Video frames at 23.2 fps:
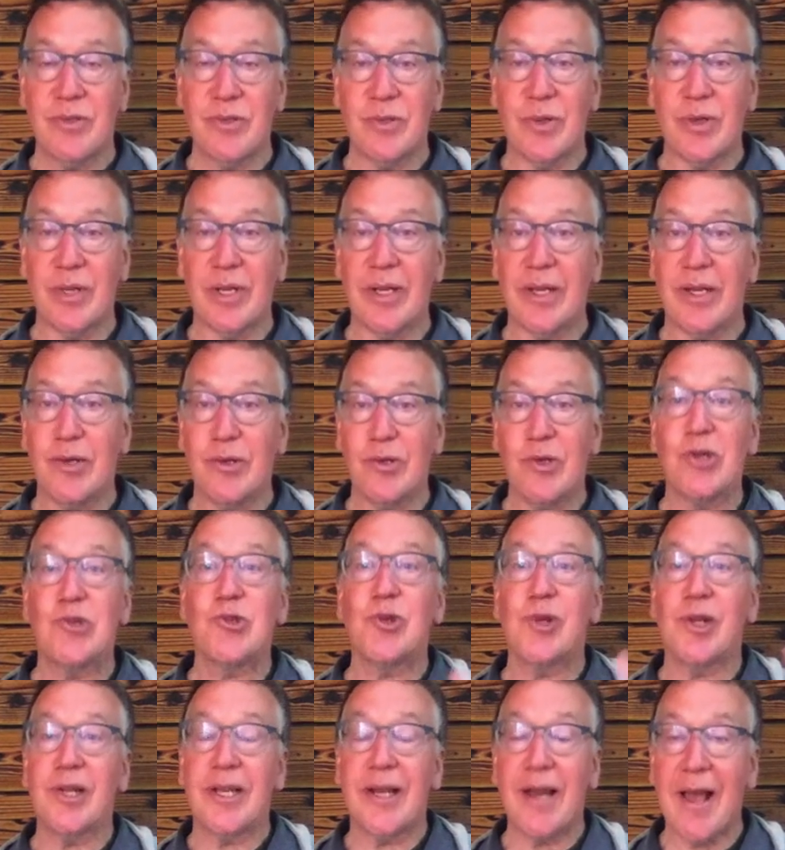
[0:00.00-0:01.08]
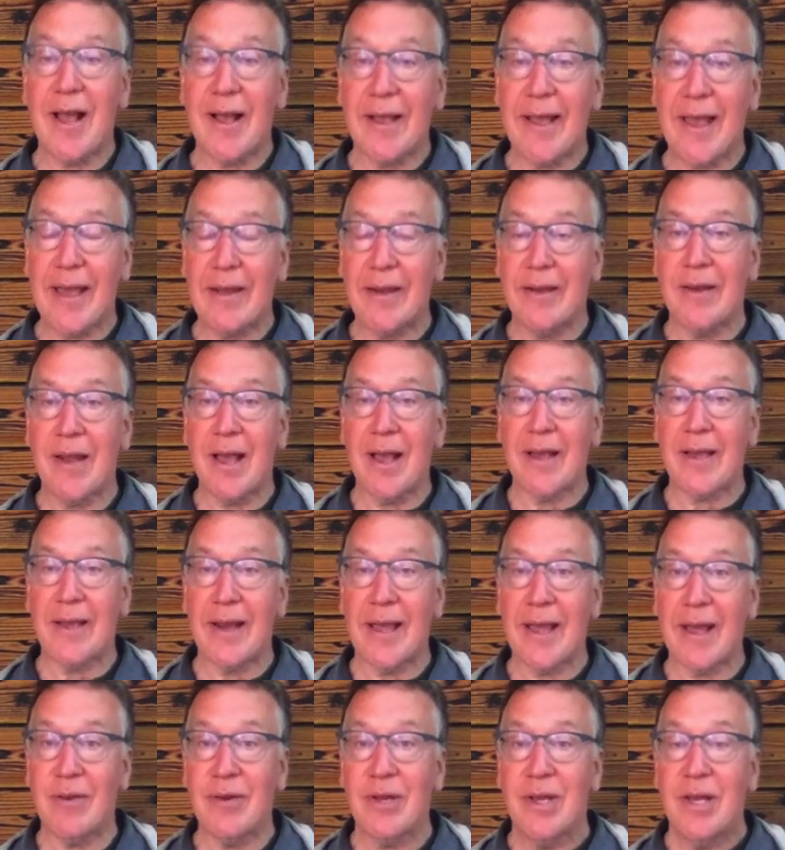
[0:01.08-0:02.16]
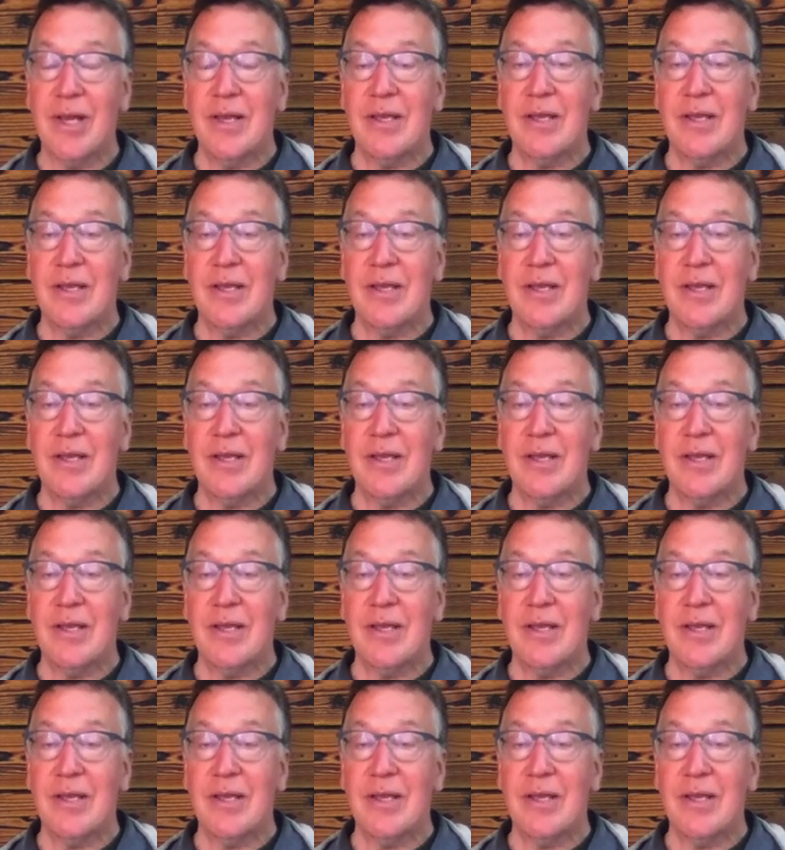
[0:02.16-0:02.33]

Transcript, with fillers: So you can conditionally knock out, knock it out.